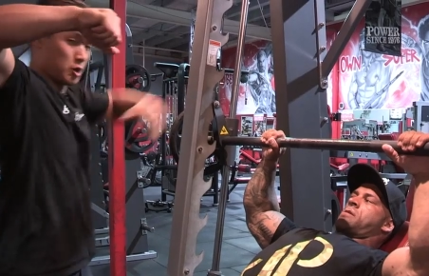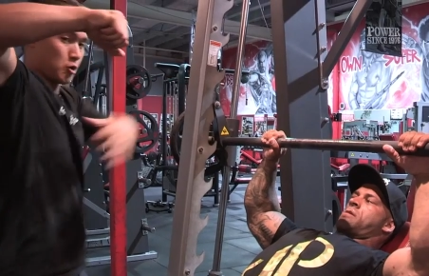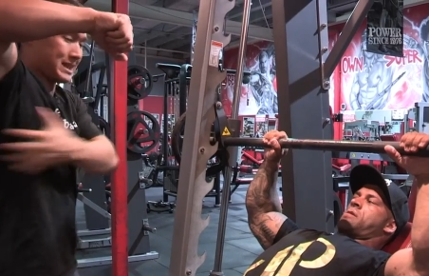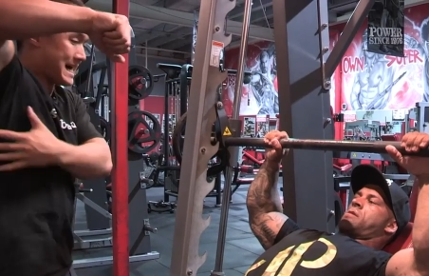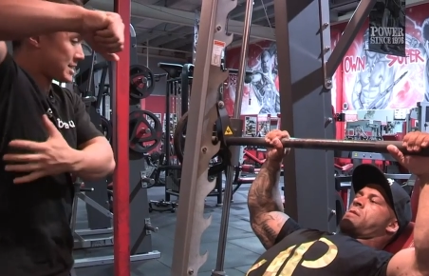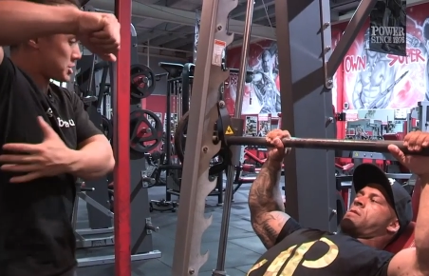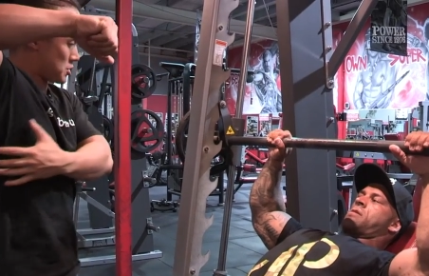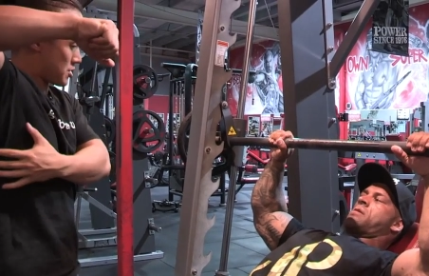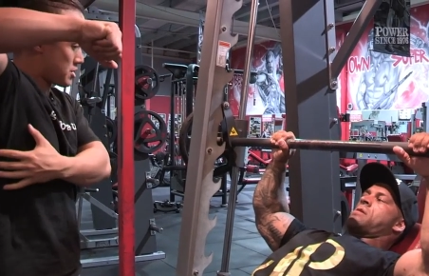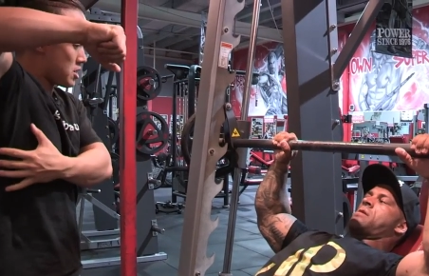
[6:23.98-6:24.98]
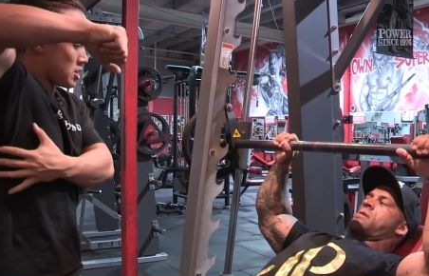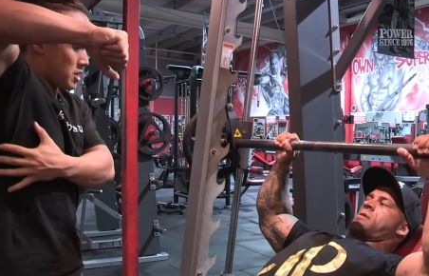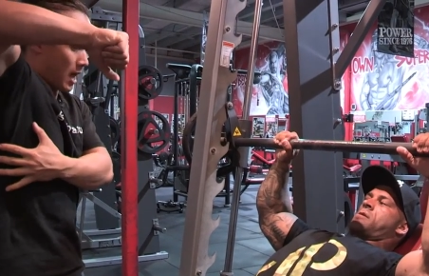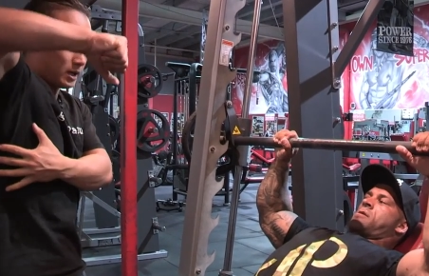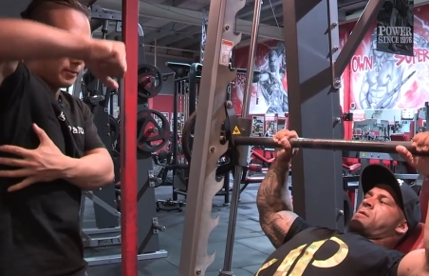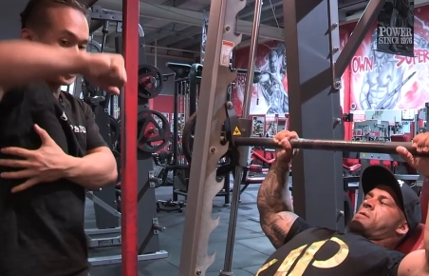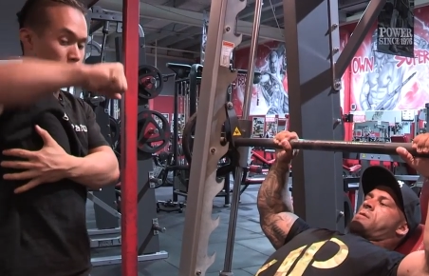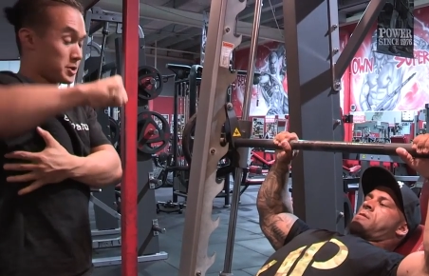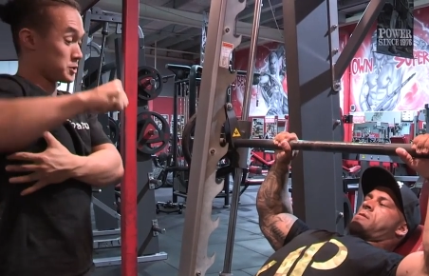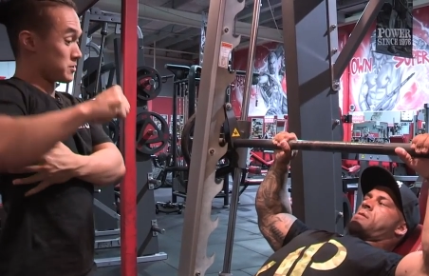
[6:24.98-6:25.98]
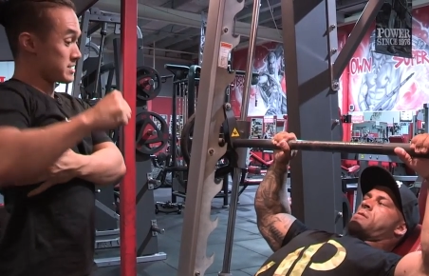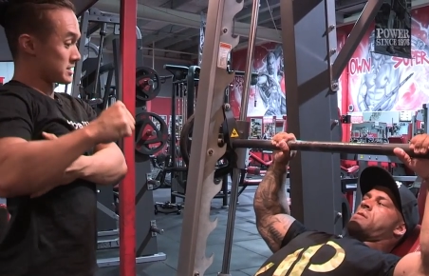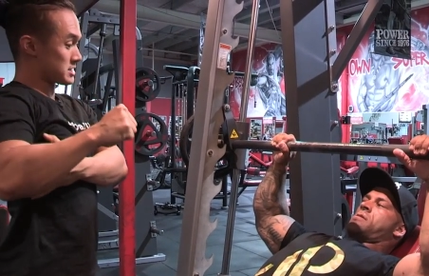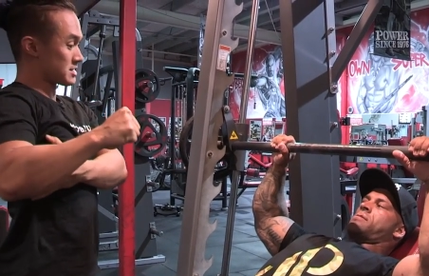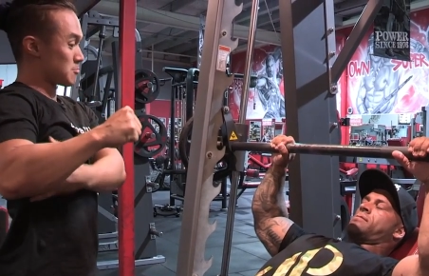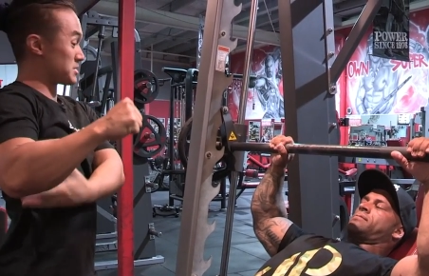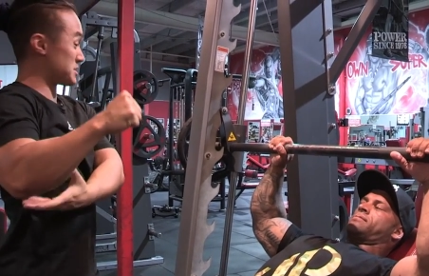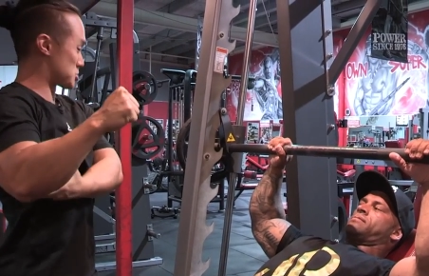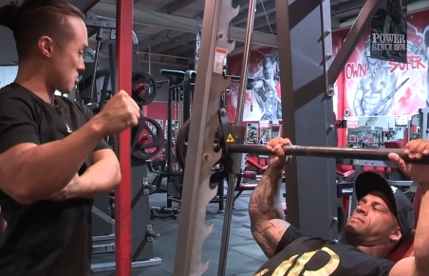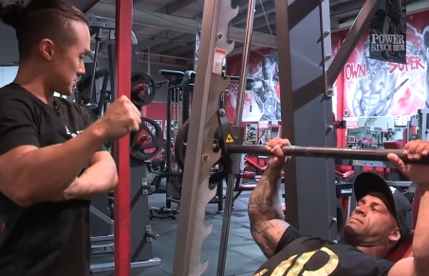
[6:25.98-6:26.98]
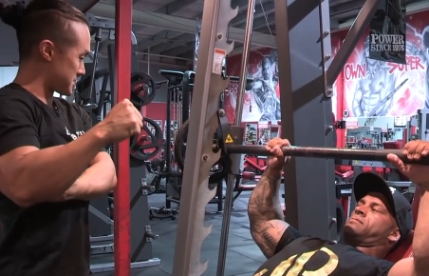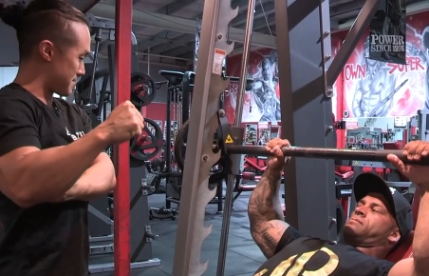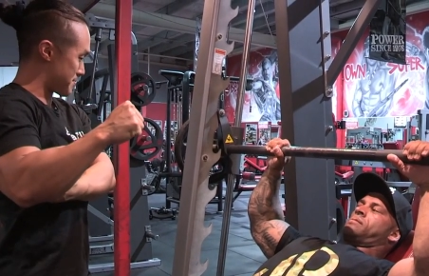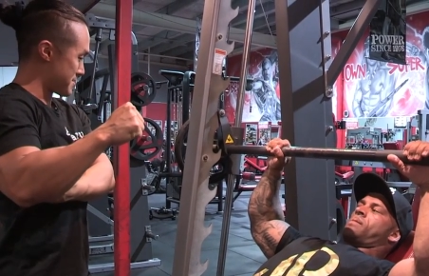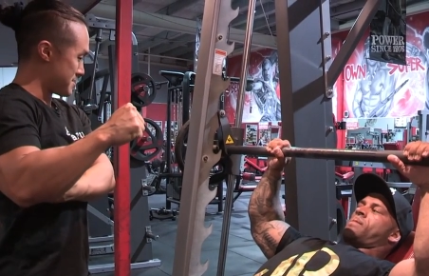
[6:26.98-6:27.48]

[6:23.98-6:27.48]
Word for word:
Speaker 1: your lats on, your elbows wanna do this, which is tricep.